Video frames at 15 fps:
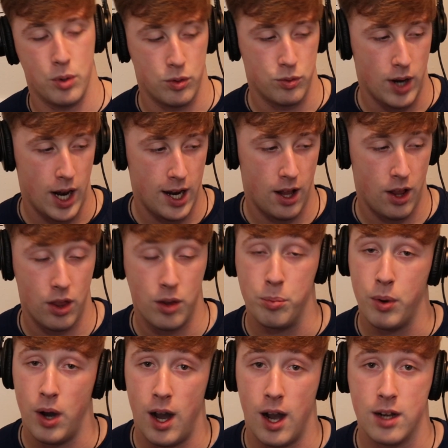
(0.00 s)
But right out of the
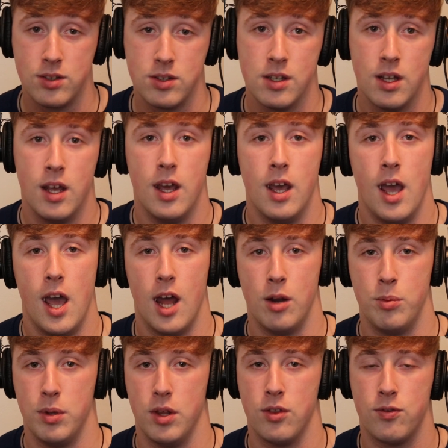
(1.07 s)
box,
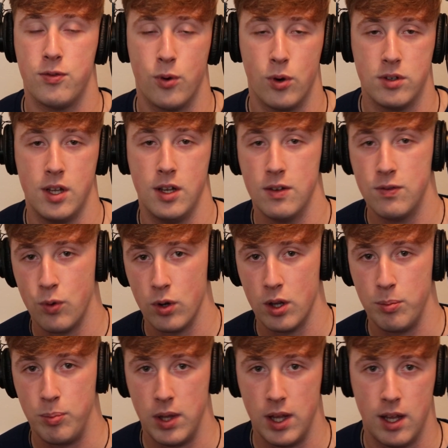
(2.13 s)
it'll be the
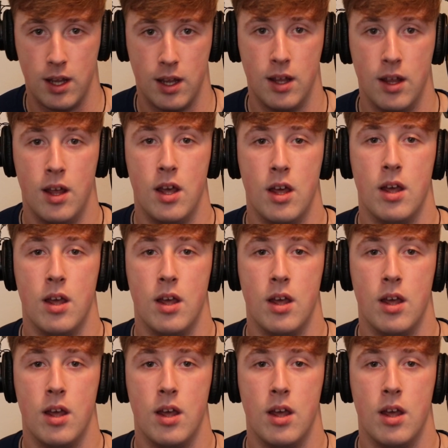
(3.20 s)
1440p